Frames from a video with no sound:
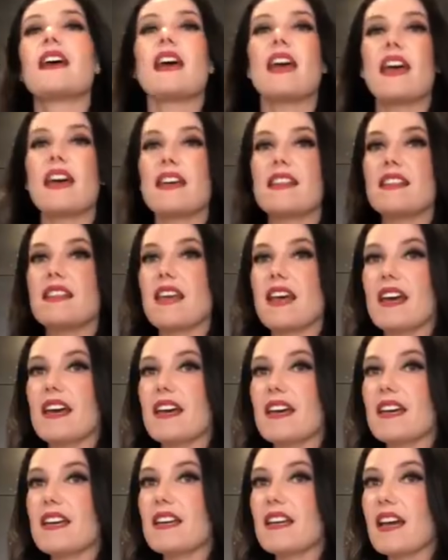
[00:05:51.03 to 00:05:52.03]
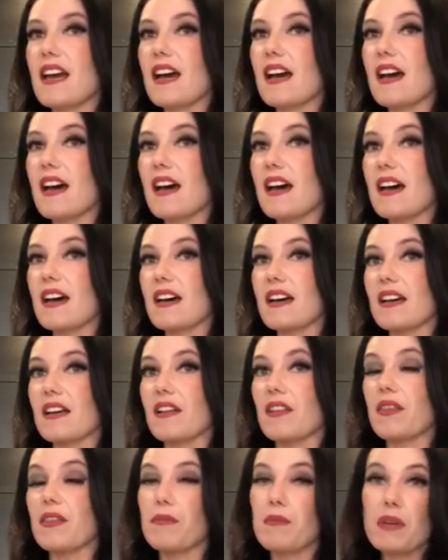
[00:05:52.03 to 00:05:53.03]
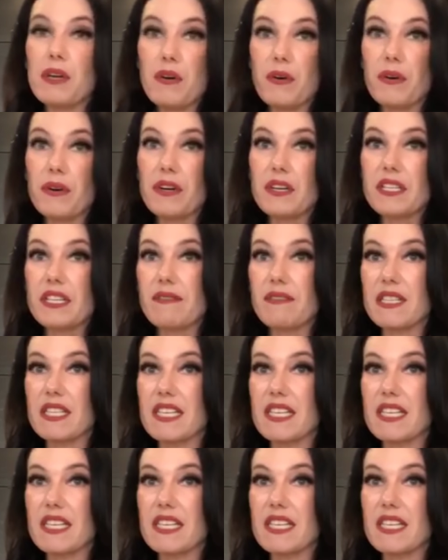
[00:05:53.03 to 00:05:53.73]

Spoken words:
And then 3/4